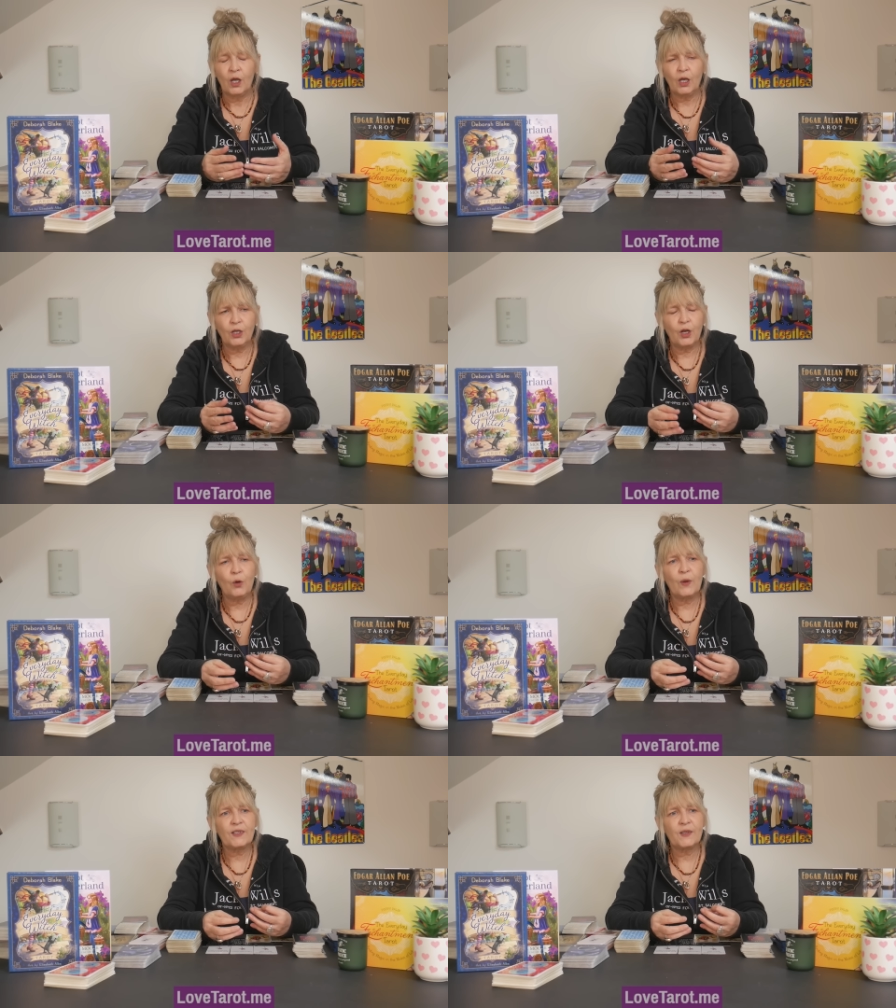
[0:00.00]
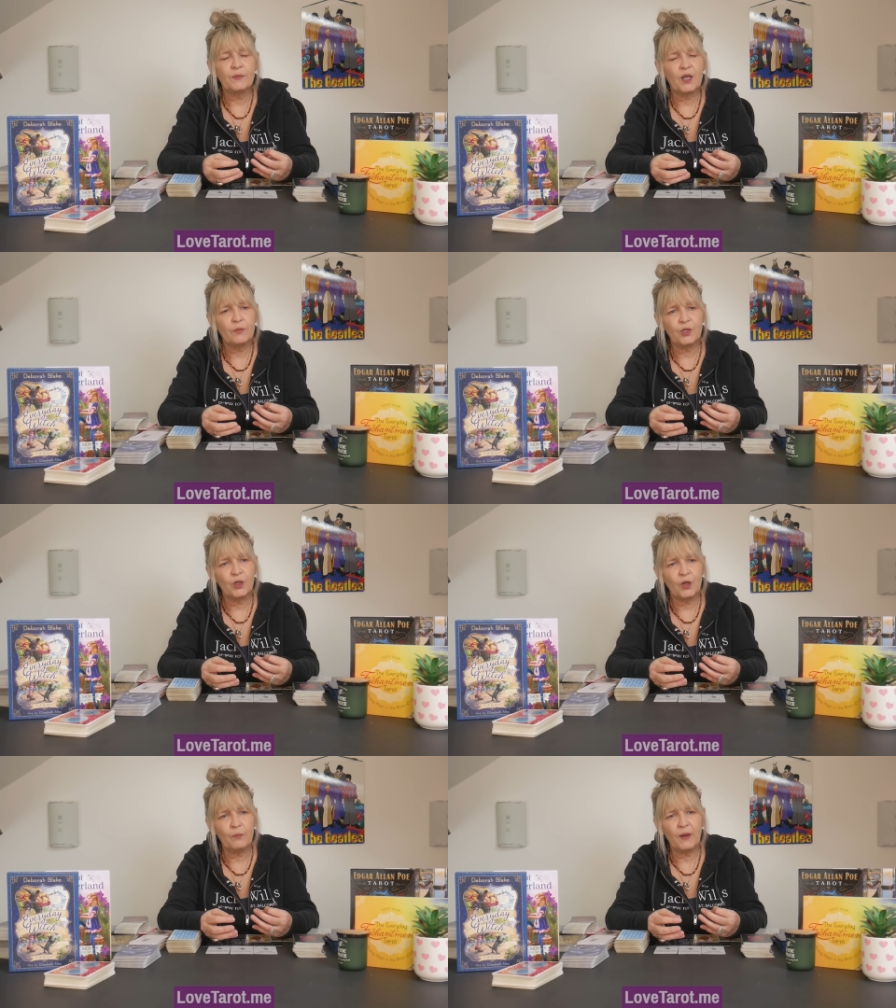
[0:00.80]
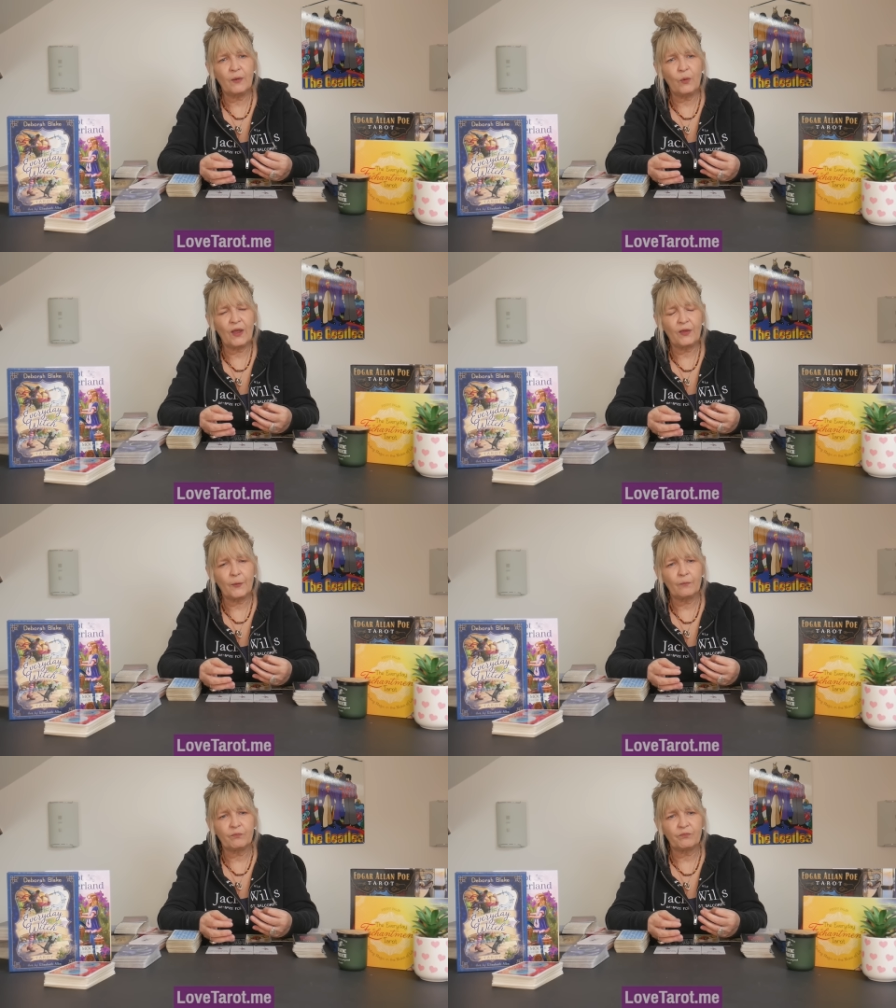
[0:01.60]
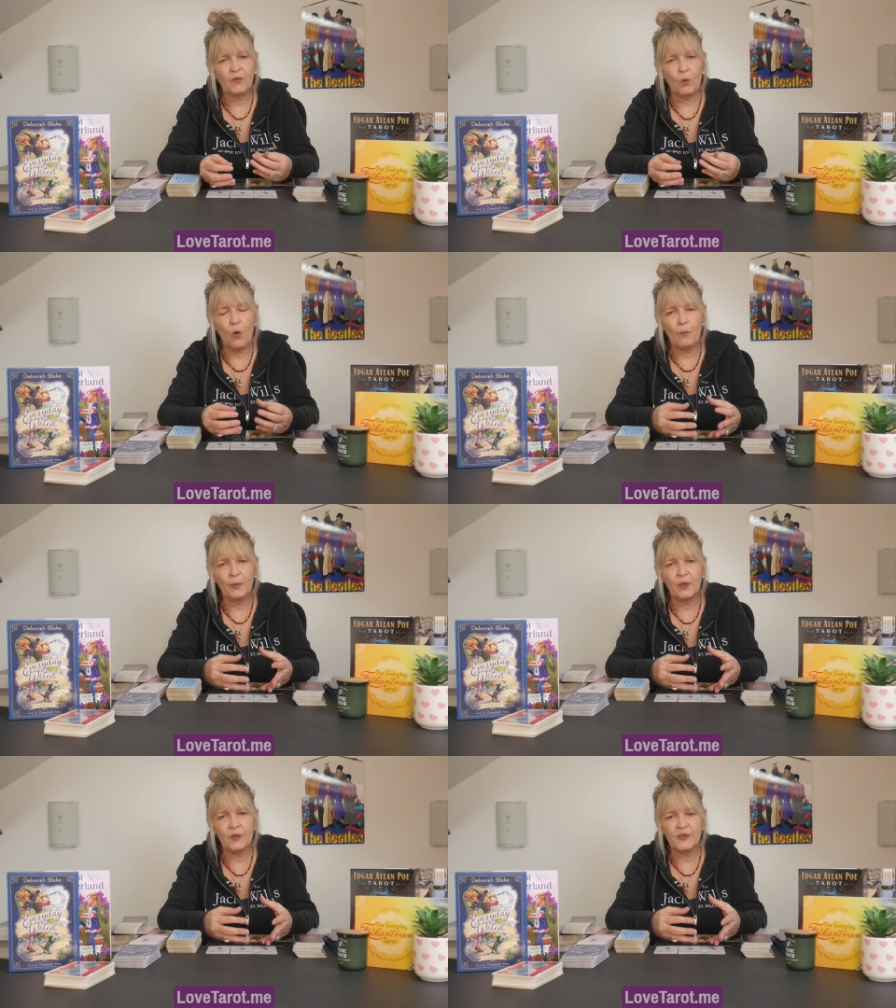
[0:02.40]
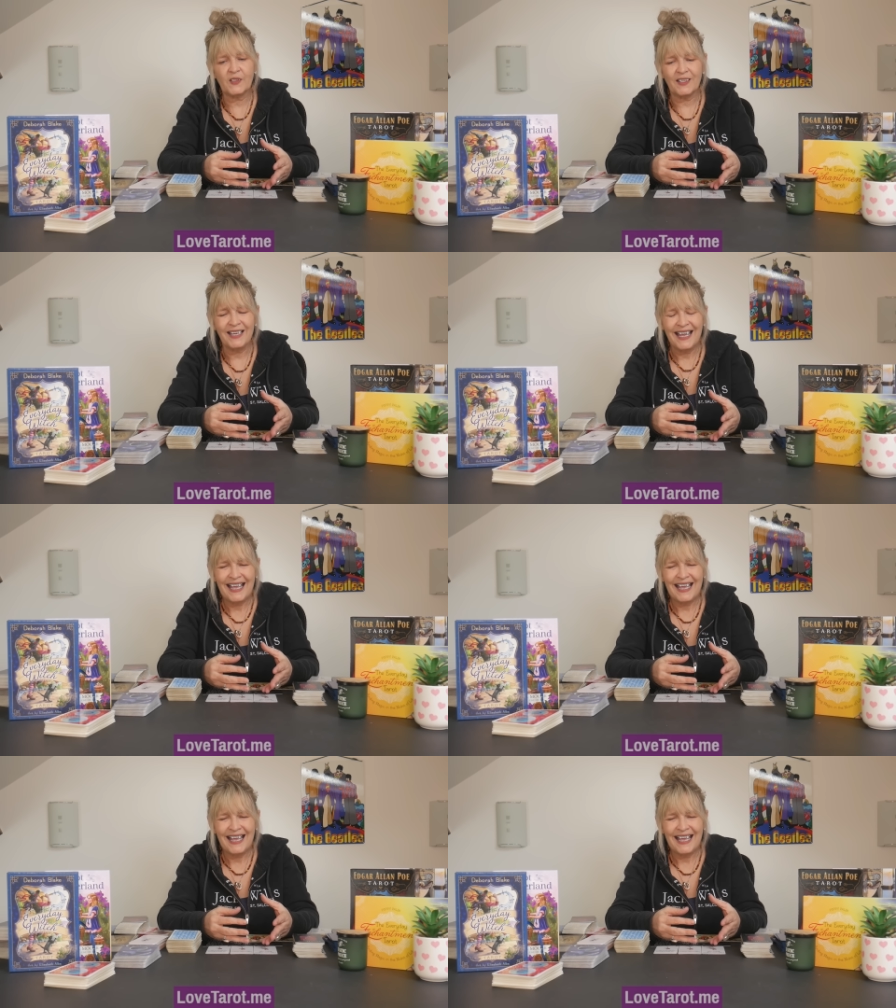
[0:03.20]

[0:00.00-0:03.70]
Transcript: You know, when sometimes you can be with one person